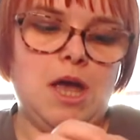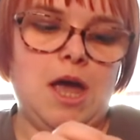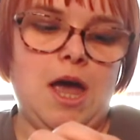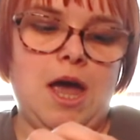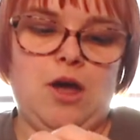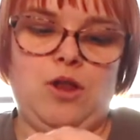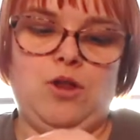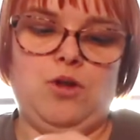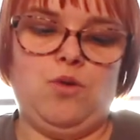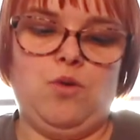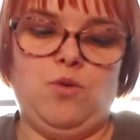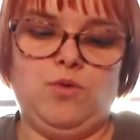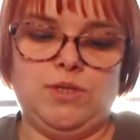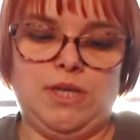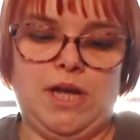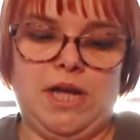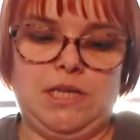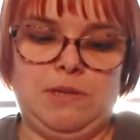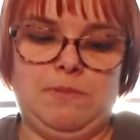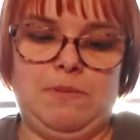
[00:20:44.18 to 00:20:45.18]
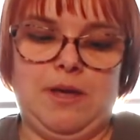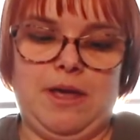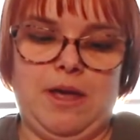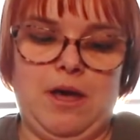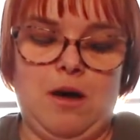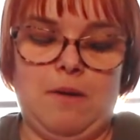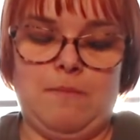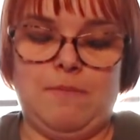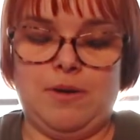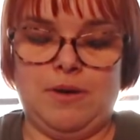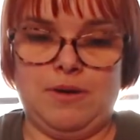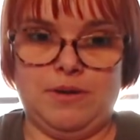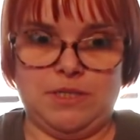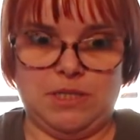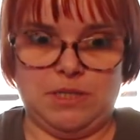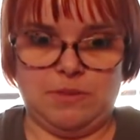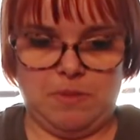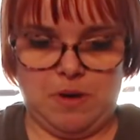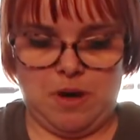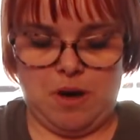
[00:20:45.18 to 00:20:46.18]
And of course I had to pick it up because
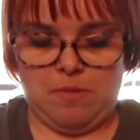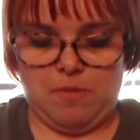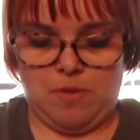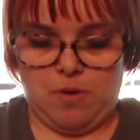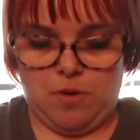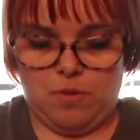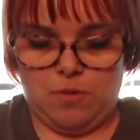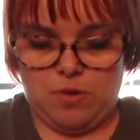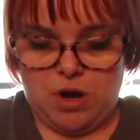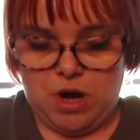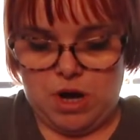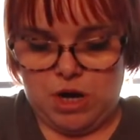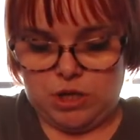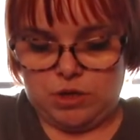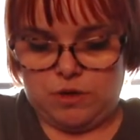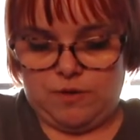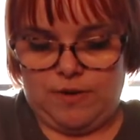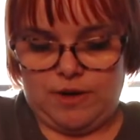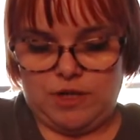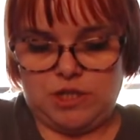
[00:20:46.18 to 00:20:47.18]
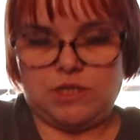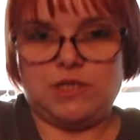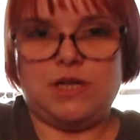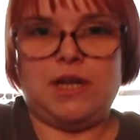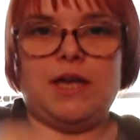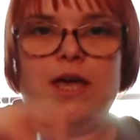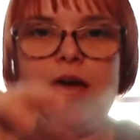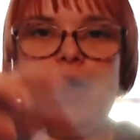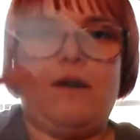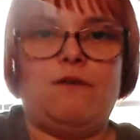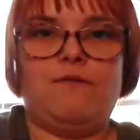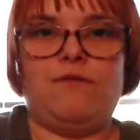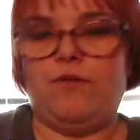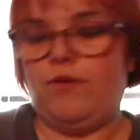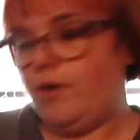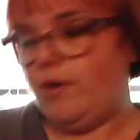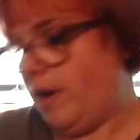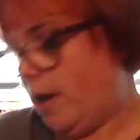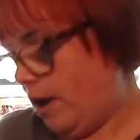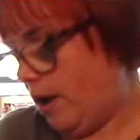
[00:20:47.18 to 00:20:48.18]
it's purple. So if I just take it out
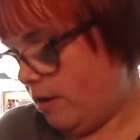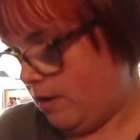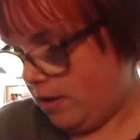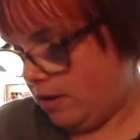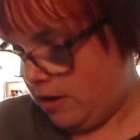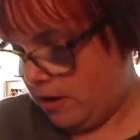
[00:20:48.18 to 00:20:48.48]
for you.